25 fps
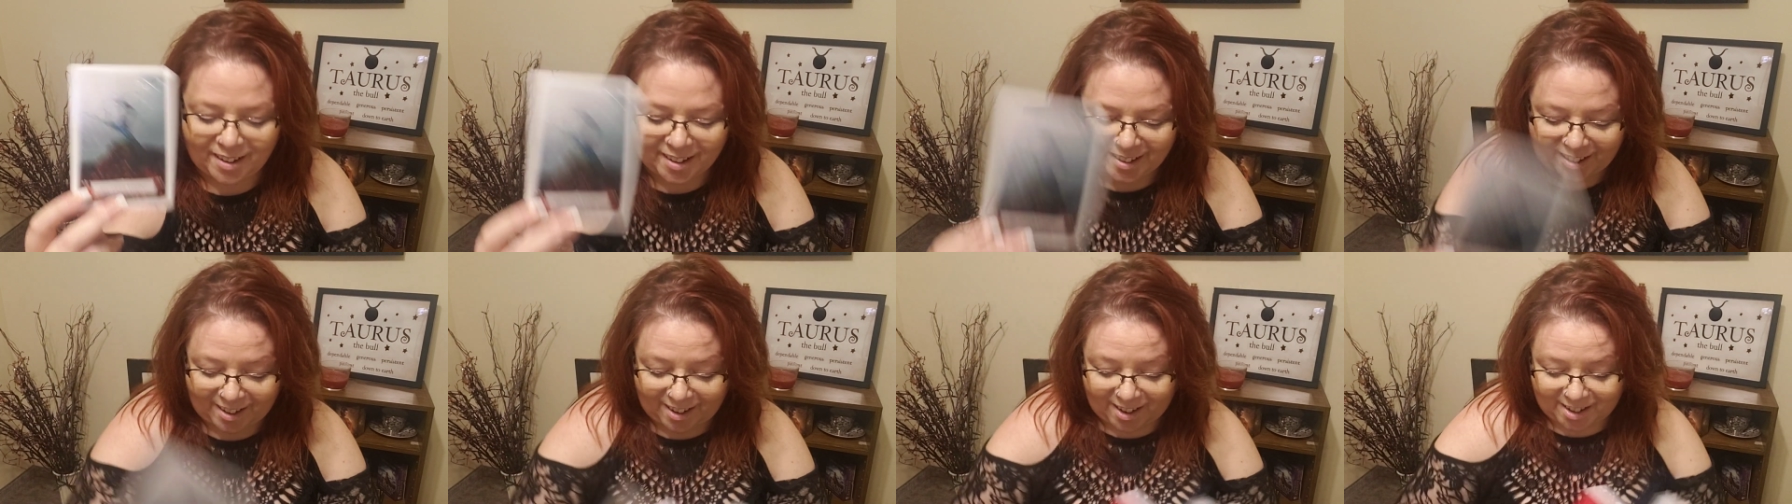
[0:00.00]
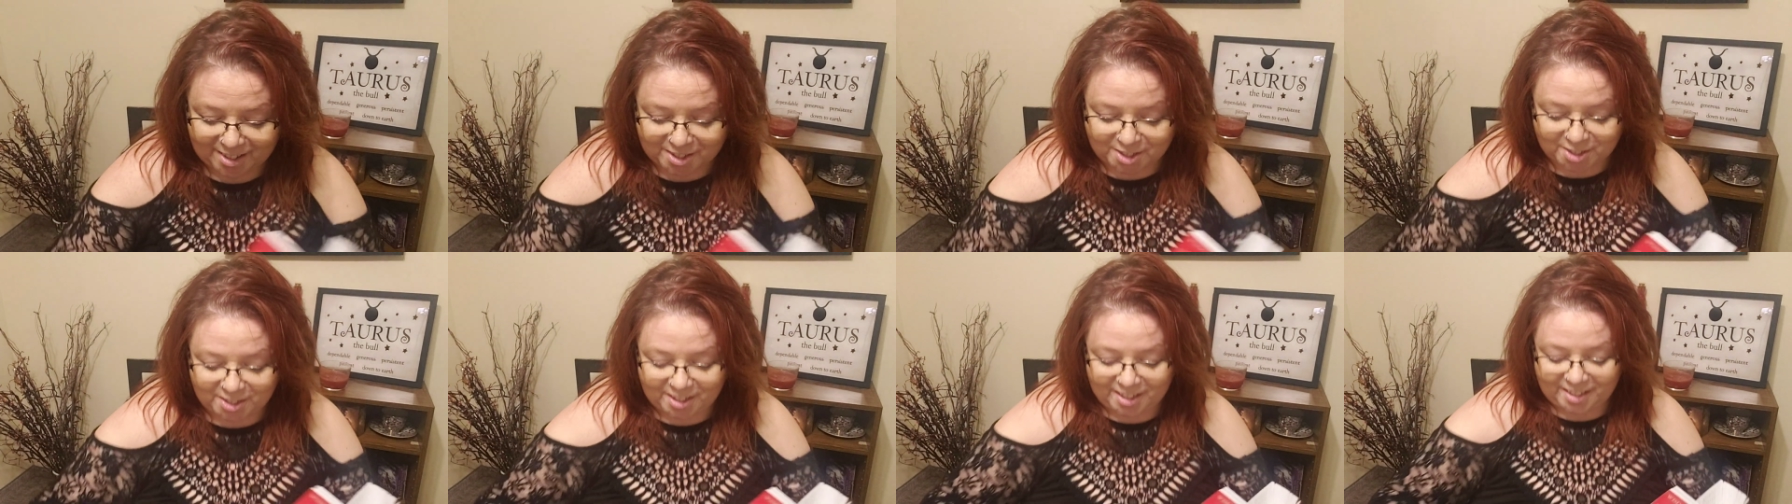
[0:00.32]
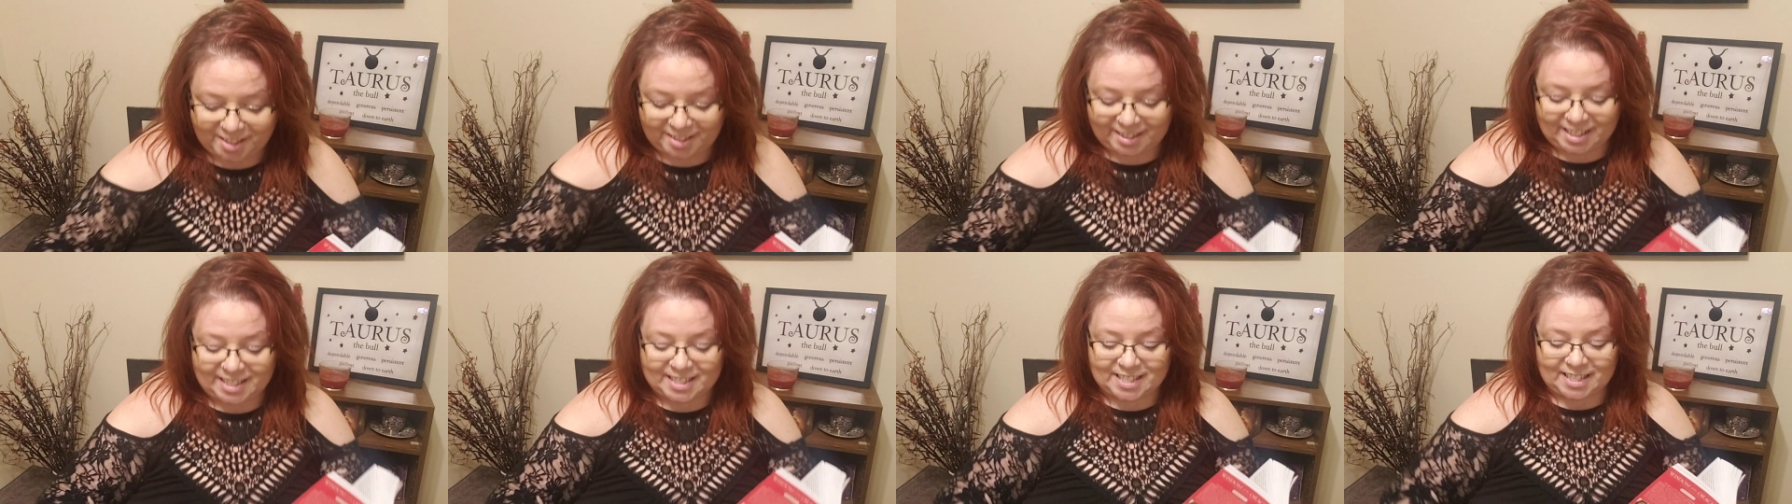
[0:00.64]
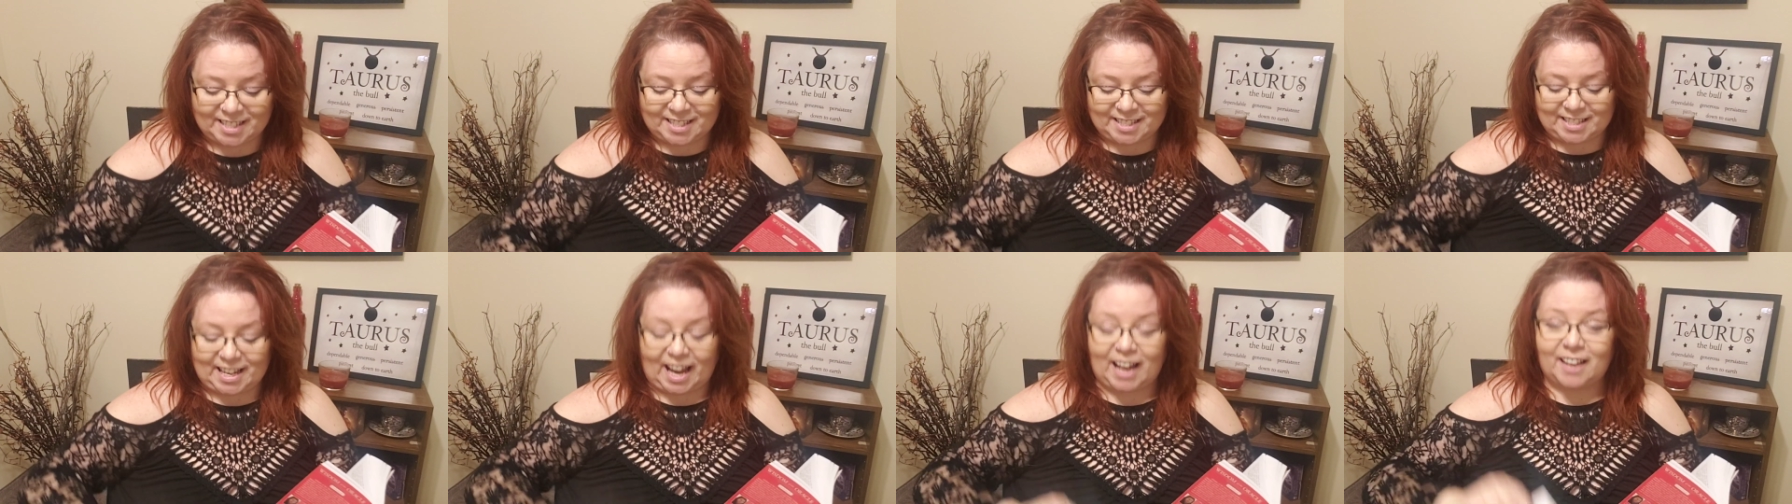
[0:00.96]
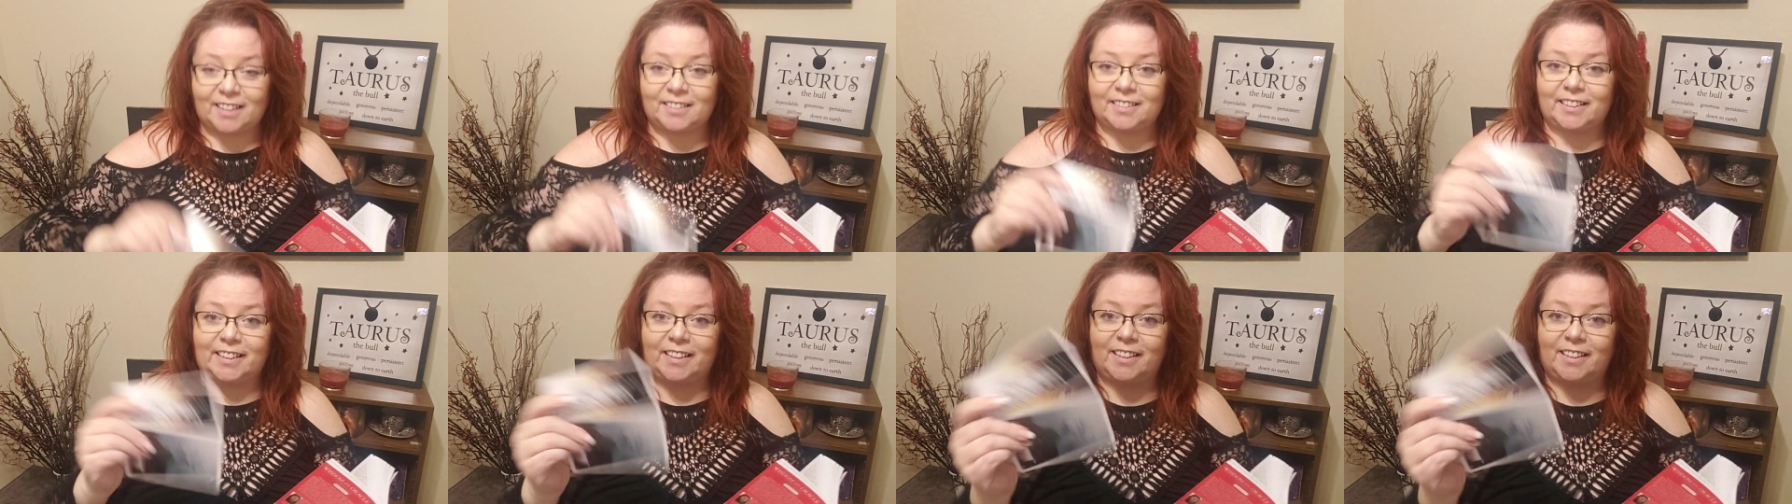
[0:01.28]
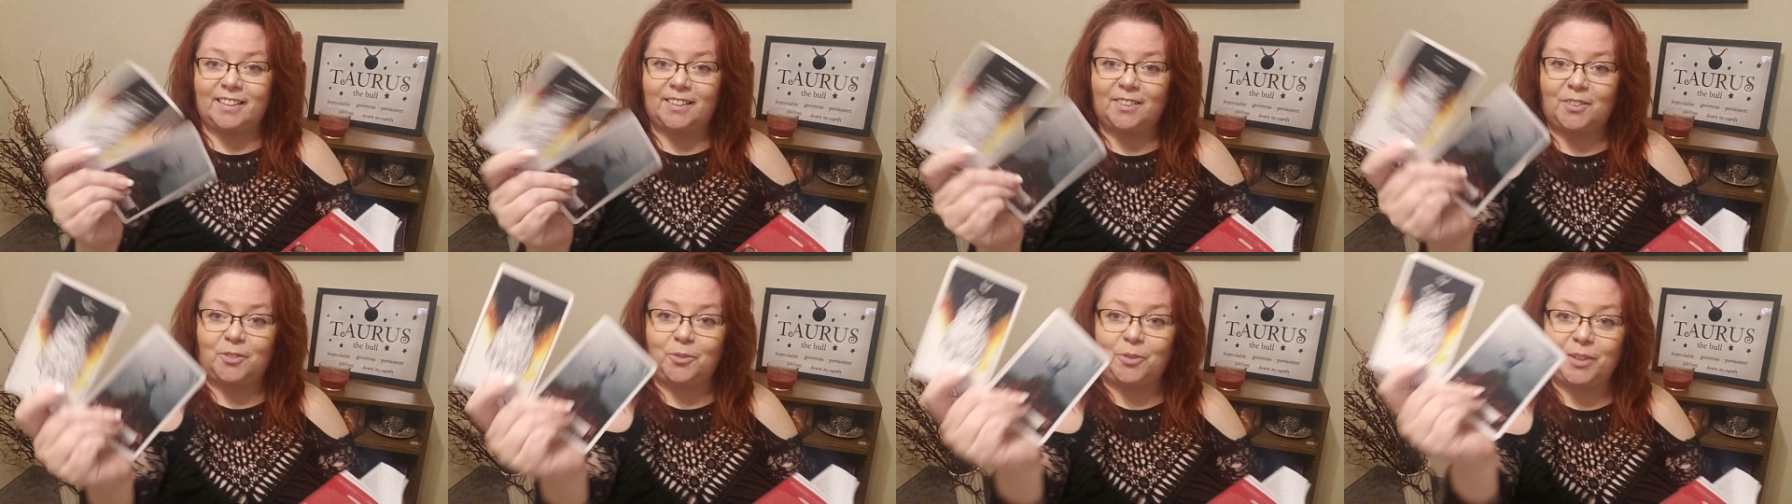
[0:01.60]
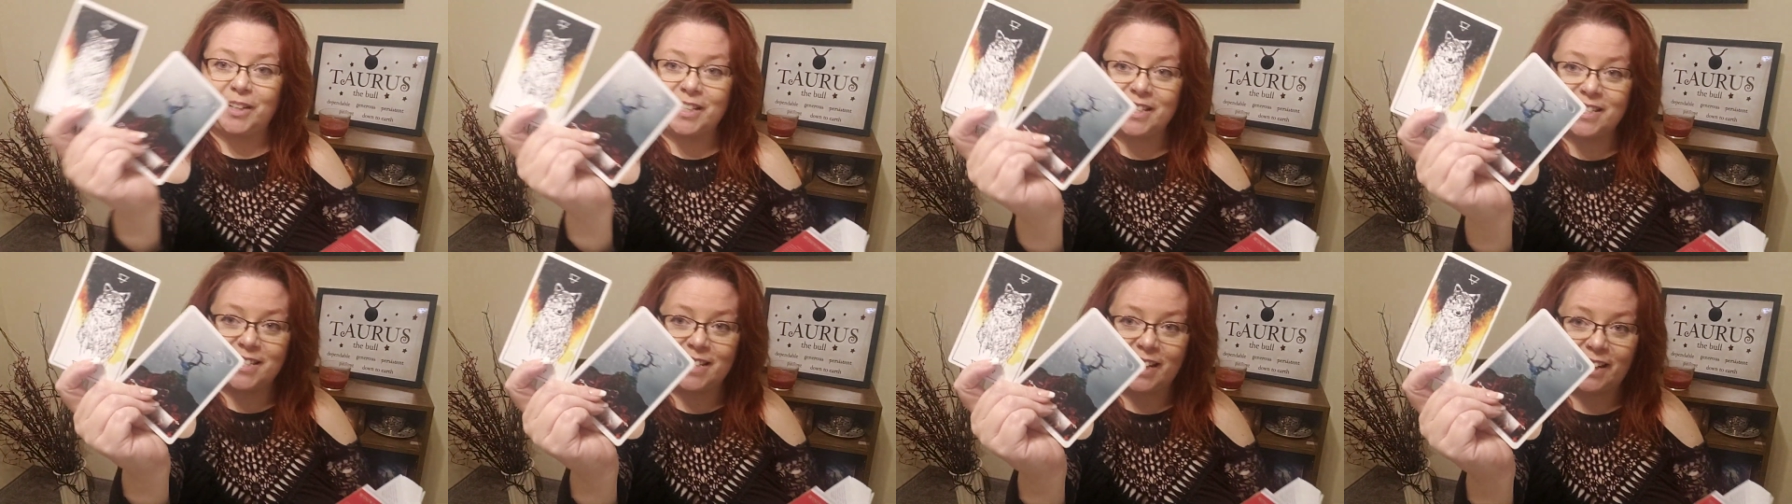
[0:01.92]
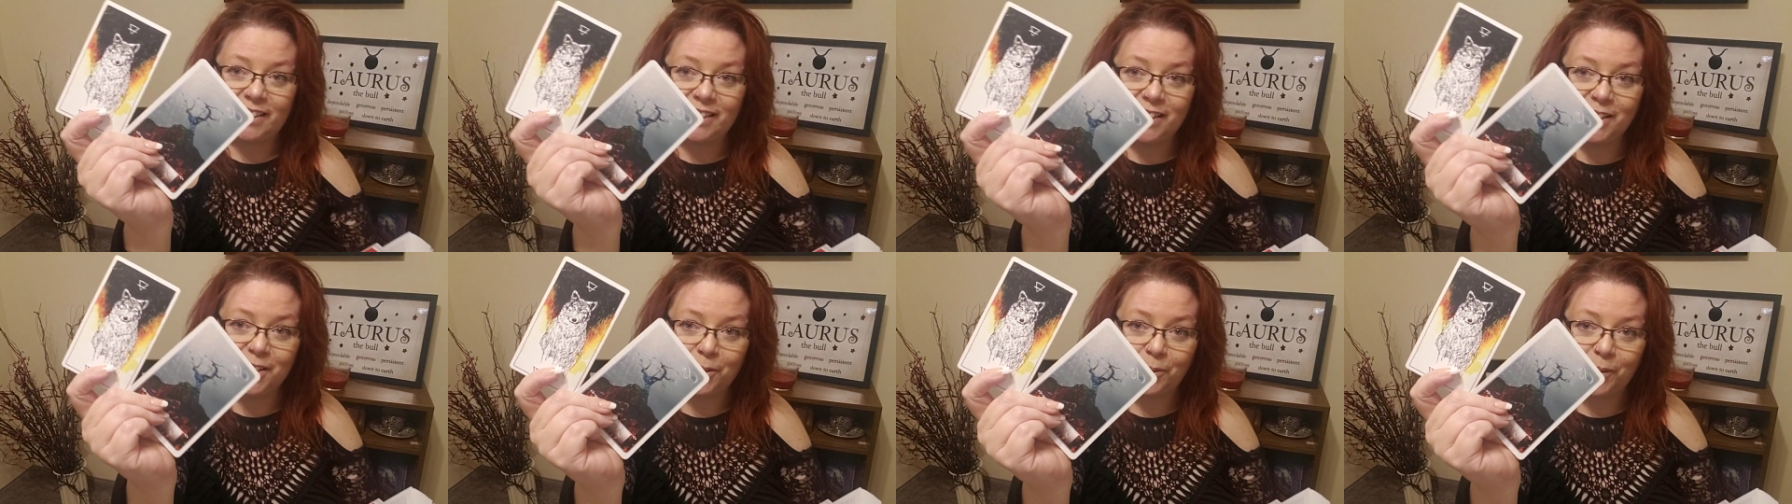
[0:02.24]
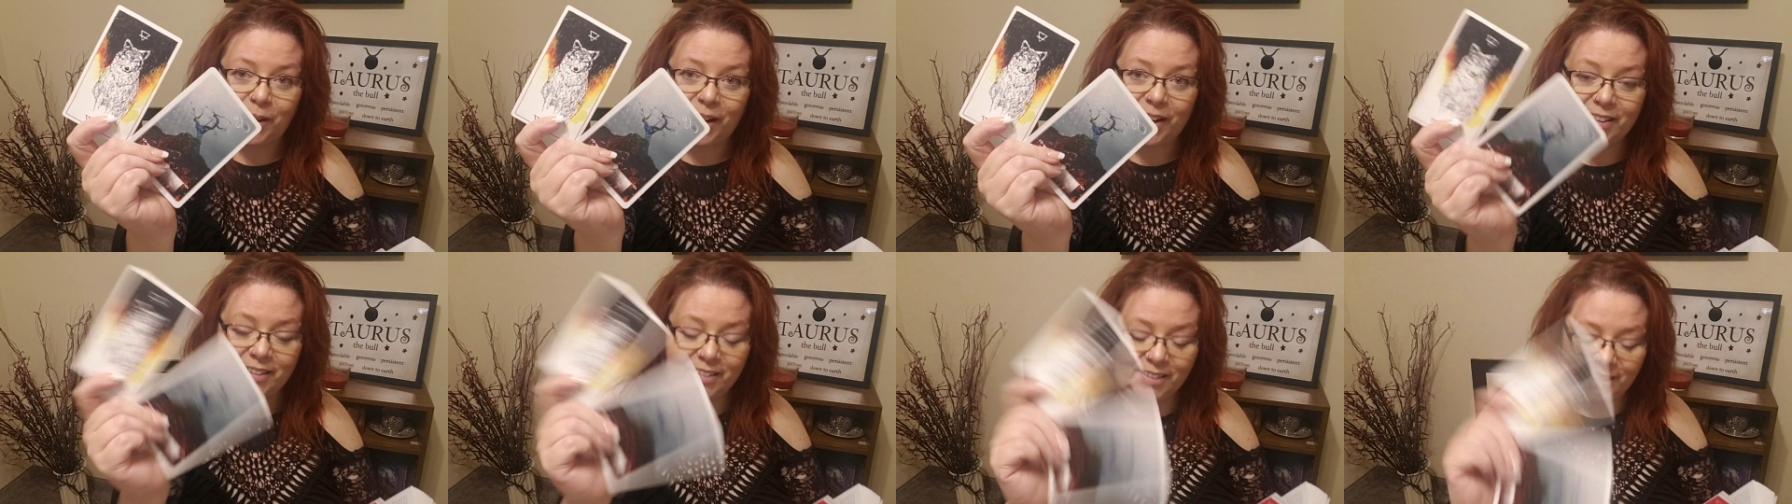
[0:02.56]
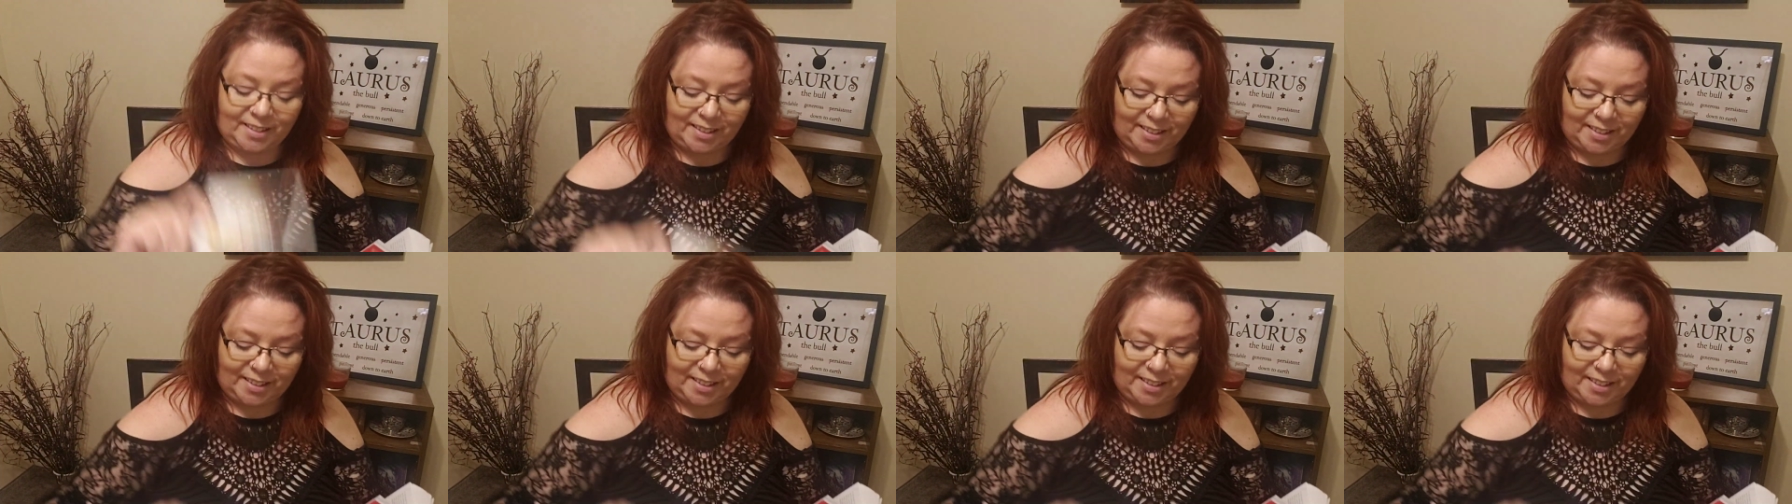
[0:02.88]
Gosh, that's exactly what it said here, right?